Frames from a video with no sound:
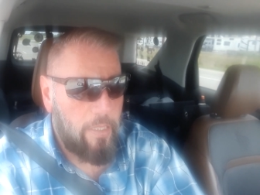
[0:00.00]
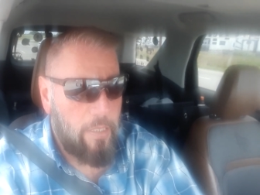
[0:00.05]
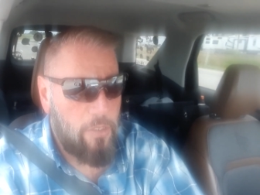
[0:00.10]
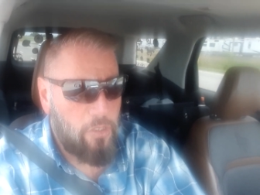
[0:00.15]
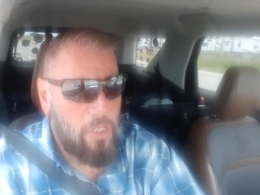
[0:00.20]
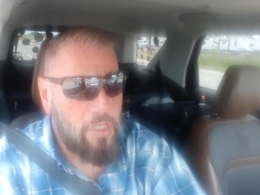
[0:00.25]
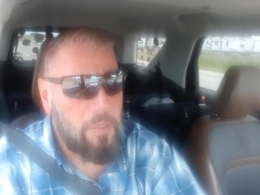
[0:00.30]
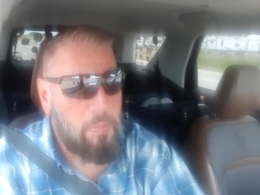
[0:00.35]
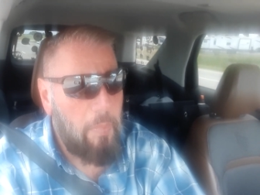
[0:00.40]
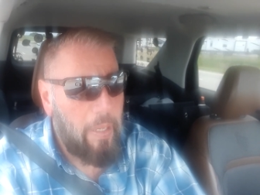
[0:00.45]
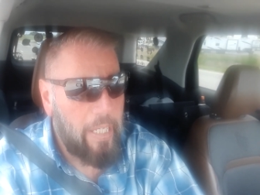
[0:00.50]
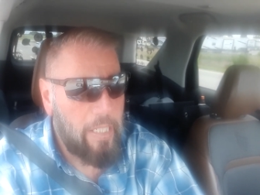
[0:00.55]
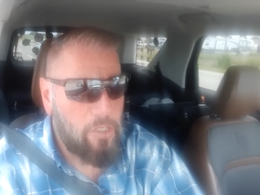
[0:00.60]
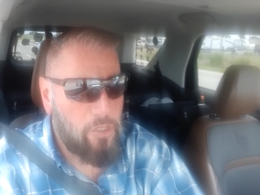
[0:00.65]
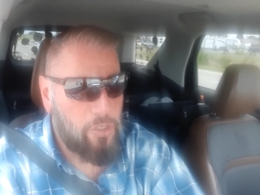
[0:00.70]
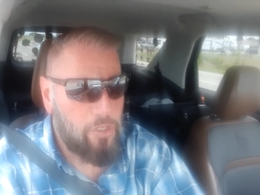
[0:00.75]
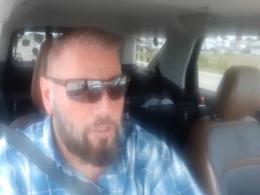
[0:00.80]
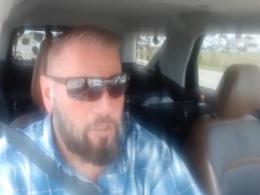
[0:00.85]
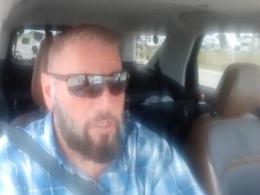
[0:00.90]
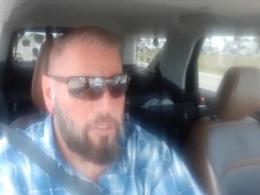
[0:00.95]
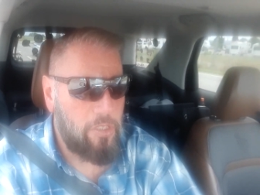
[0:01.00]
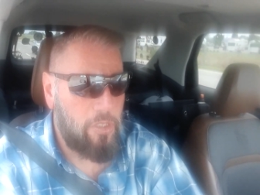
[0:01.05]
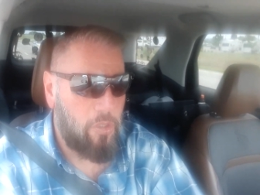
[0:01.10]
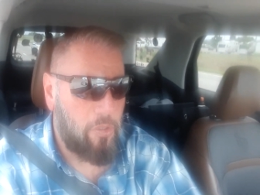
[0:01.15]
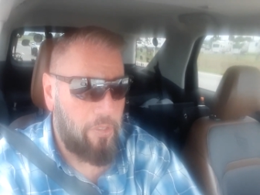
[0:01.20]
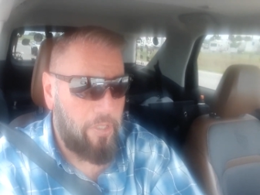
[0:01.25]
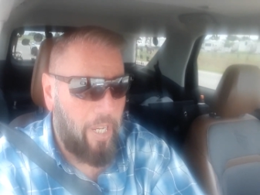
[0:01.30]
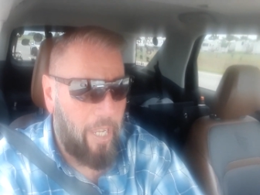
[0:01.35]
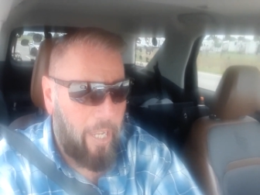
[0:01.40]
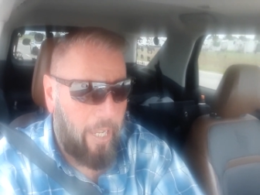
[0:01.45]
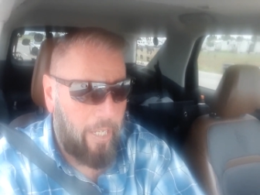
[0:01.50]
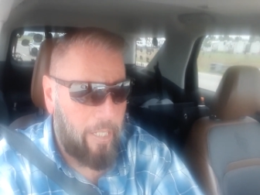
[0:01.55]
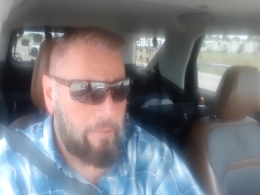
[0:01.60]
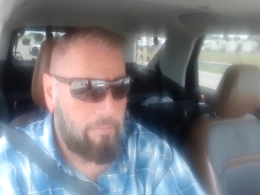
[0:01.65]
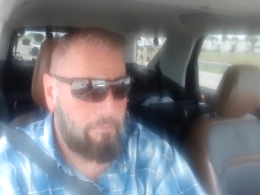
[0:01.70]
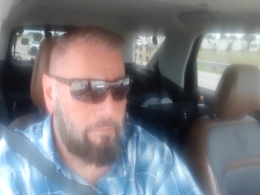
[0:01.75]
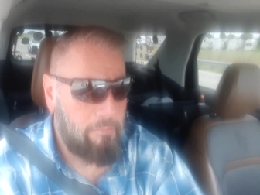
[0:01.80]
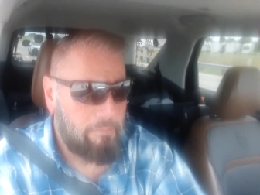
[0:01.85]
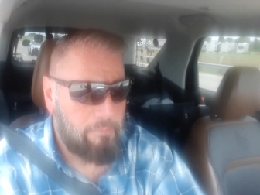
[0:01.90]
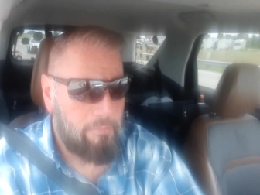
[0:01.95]
just make sure you're not
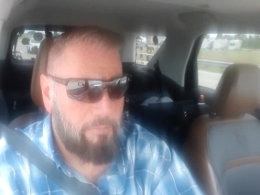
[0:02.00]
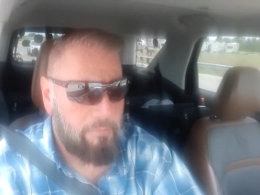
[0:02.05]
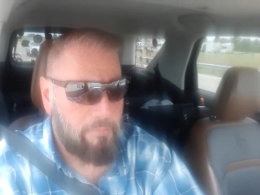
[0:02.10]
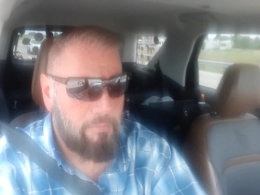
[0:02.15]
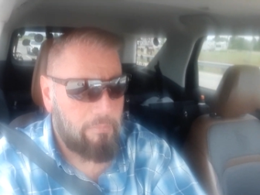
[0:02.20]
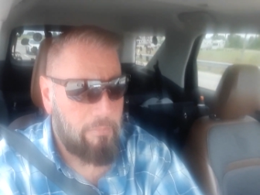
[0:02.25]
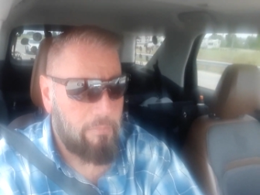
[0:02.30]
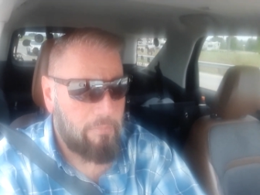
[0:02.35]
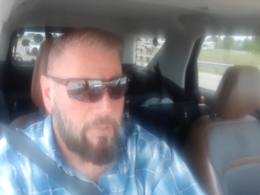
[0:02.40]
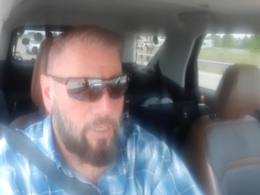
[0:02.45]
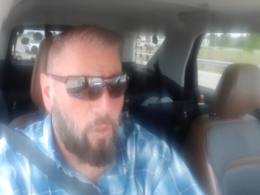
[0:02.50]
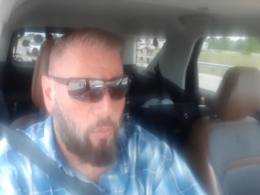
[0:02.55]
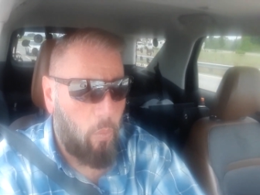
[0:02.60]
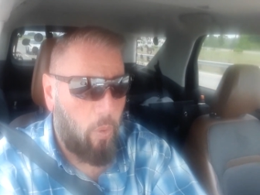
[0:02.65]
the